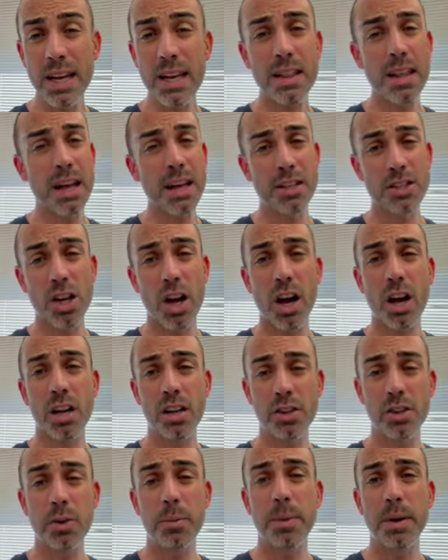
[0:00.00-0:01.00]
and I can talk a
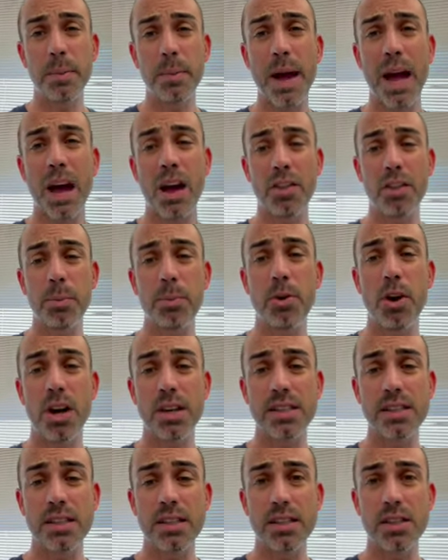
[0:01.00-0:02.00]
little bit about how the
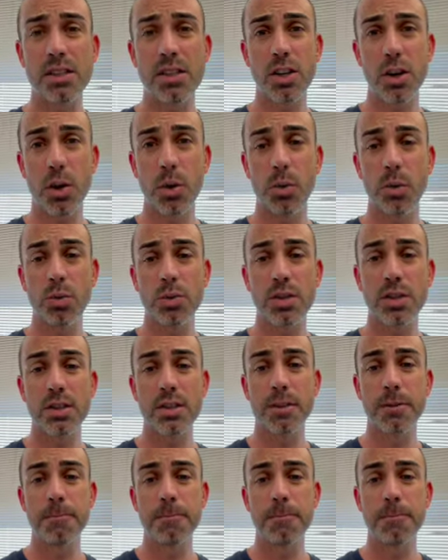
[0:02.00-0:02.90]
process goes.